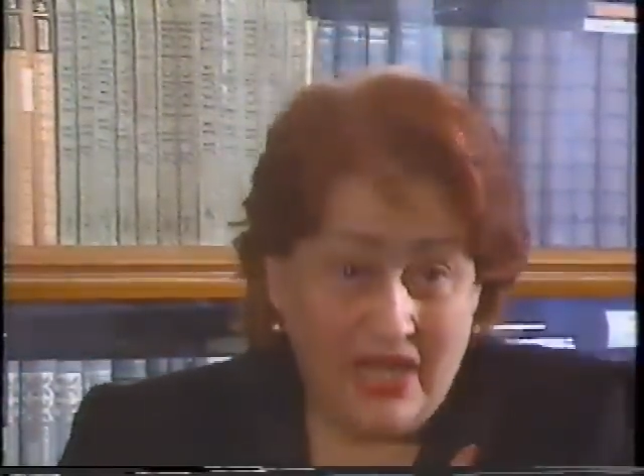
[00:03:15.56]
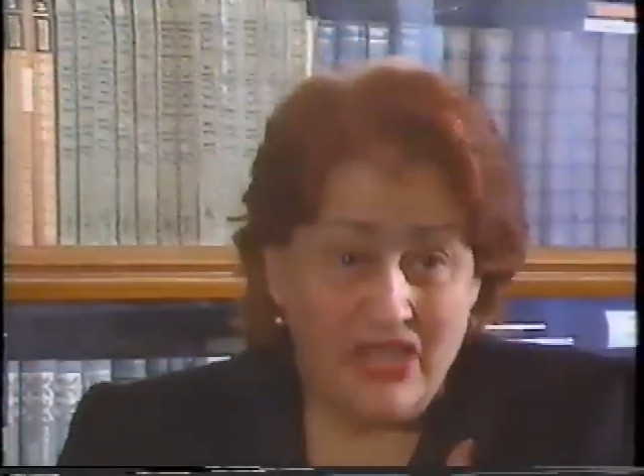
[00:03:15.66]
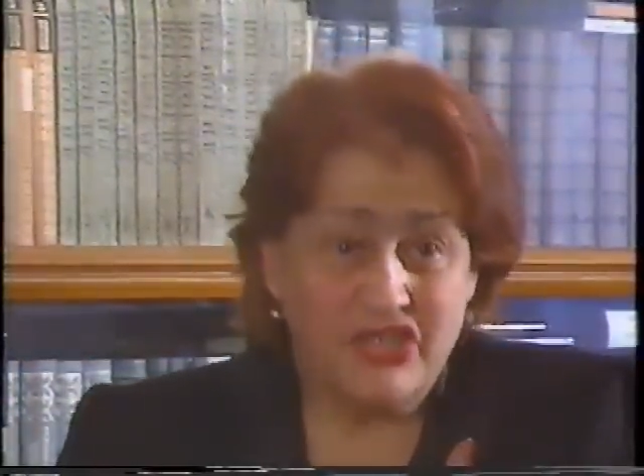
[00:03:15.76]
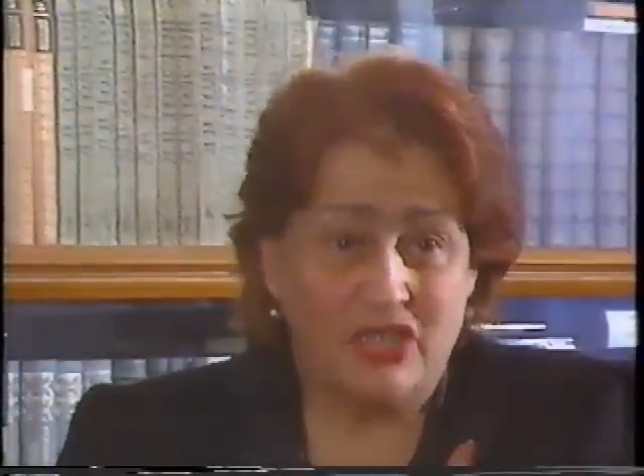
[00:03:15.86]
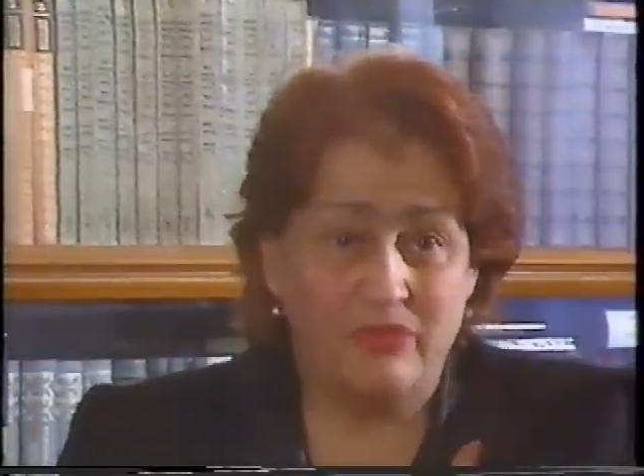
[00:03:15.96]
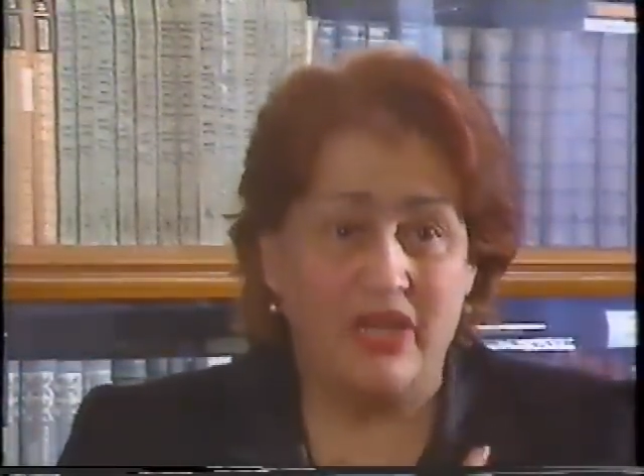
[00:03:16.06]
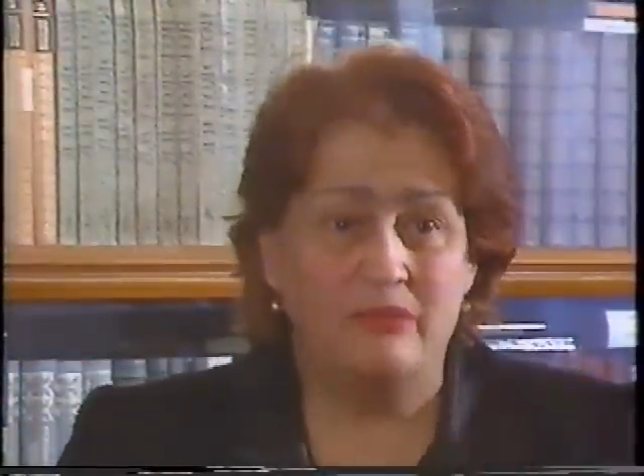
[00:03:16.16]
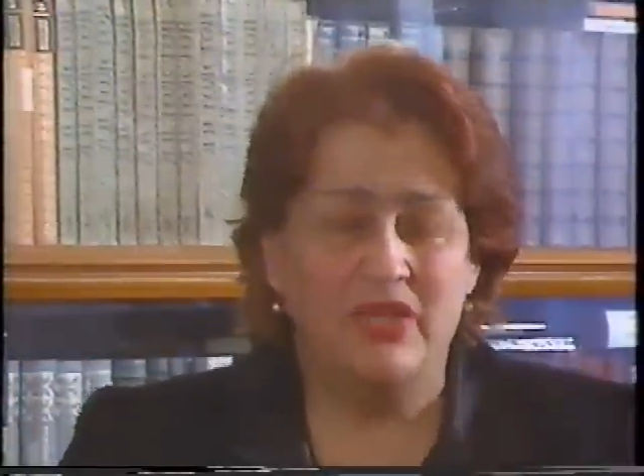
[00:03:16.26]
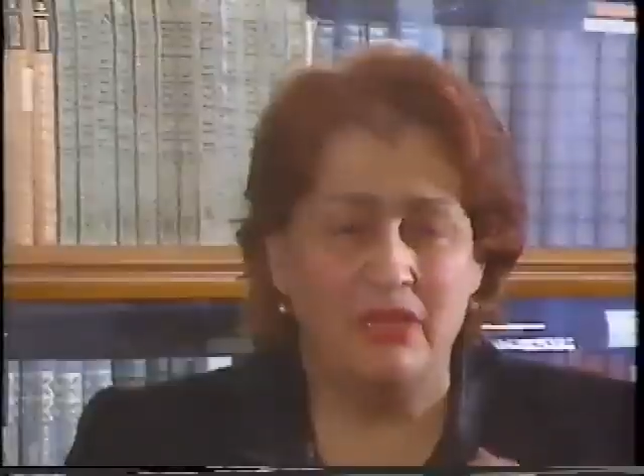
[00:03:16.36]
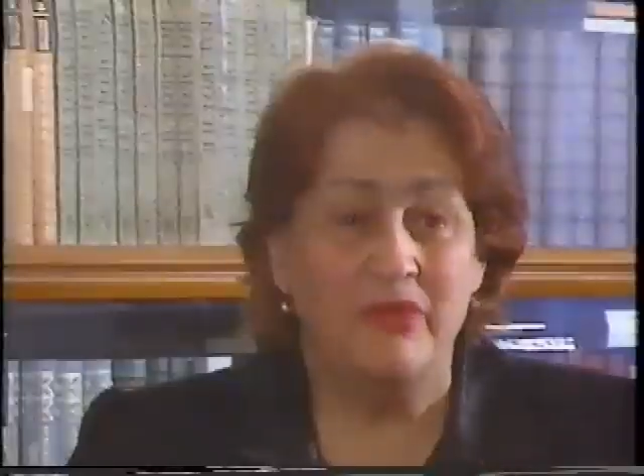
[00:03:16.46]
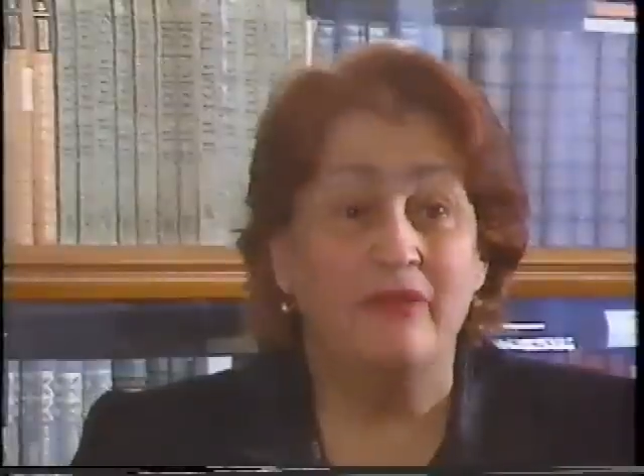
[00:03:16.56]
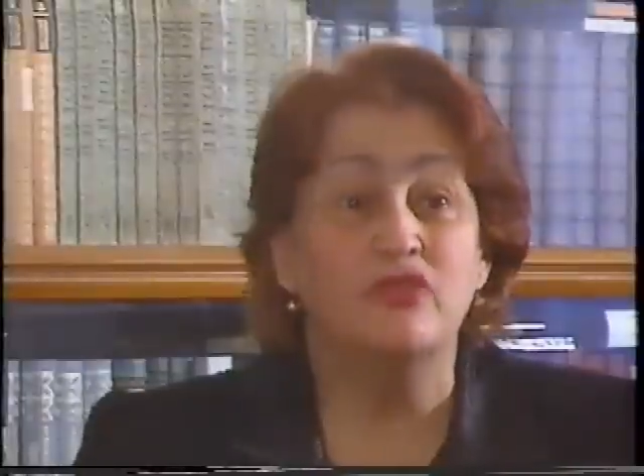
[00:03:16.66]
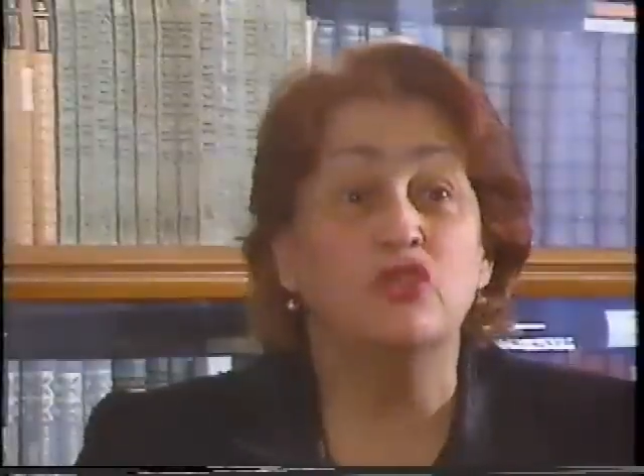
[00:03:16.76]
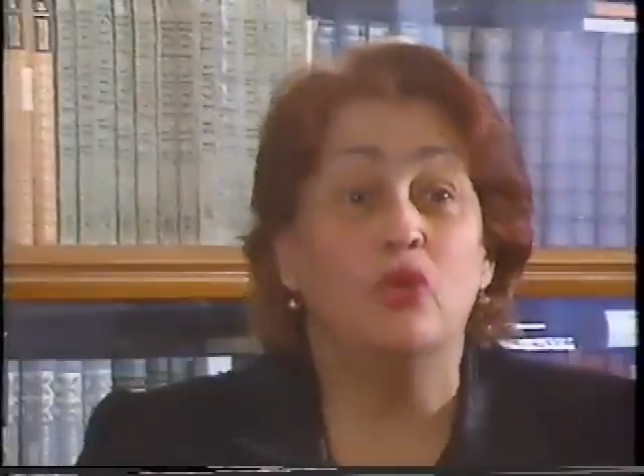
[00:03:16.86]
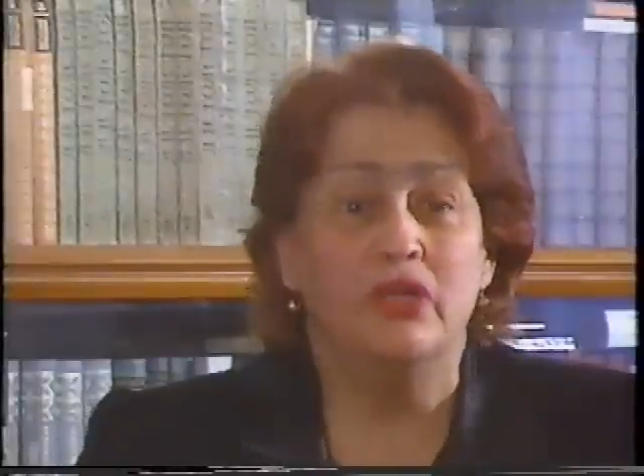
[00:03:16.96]
And it was in my
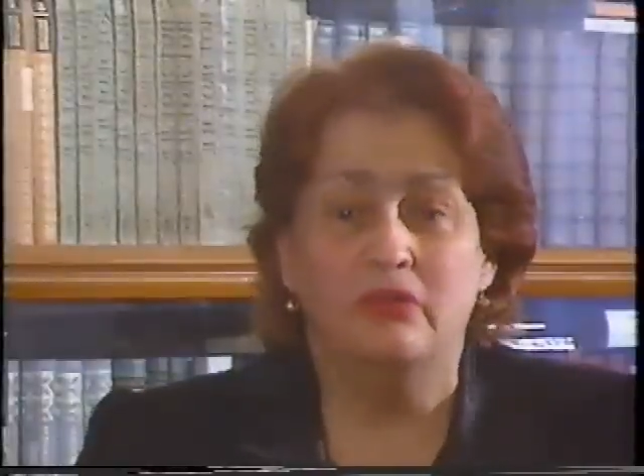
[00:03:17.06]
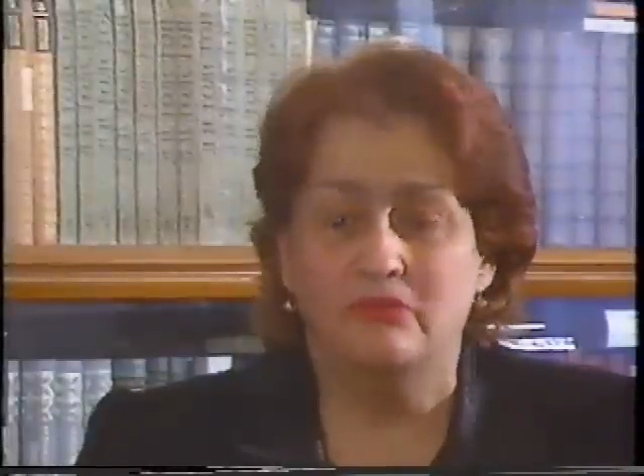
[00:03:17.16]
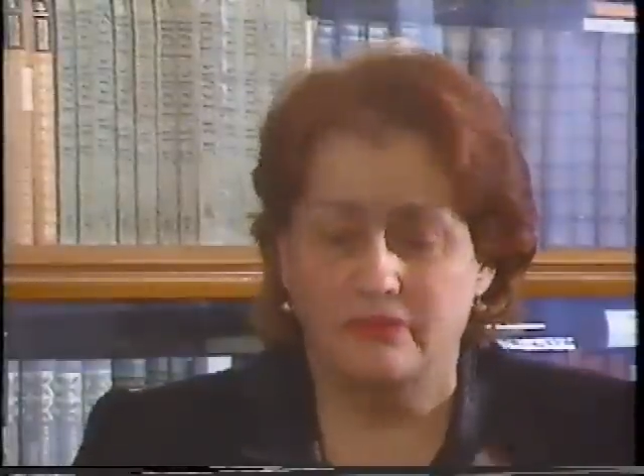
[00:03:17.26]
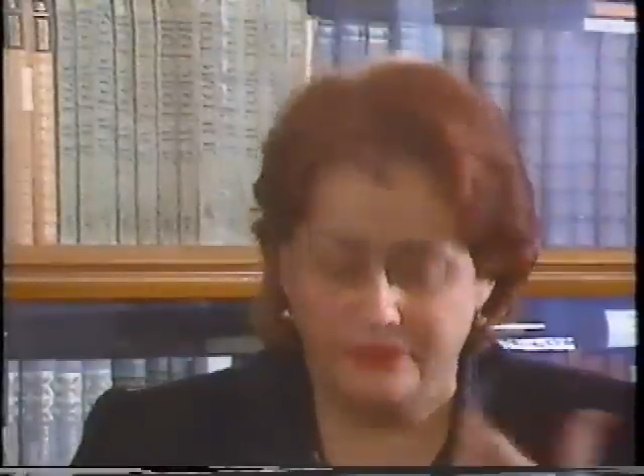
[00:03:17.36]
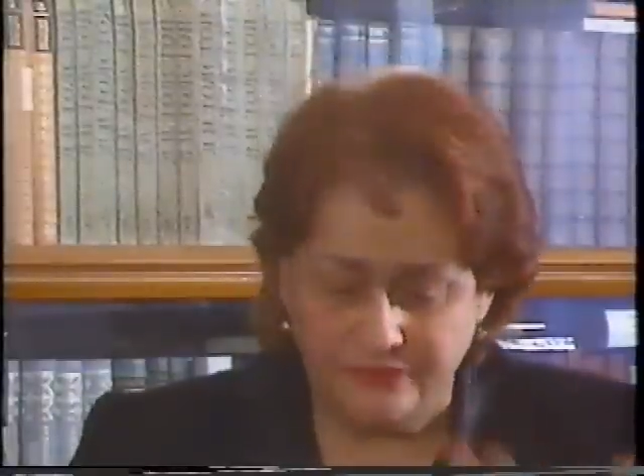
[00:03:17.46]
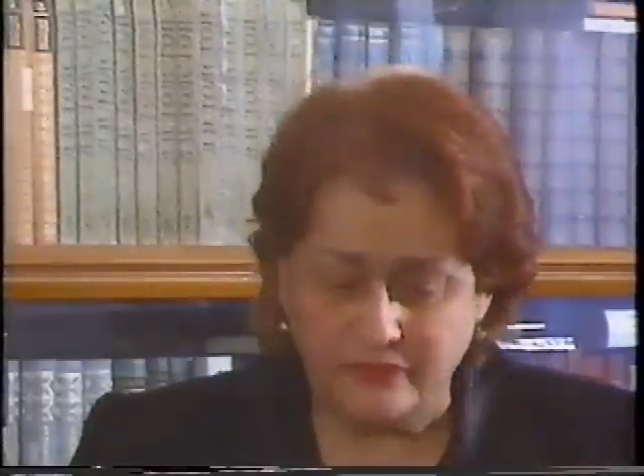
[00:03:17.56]
school briefcase.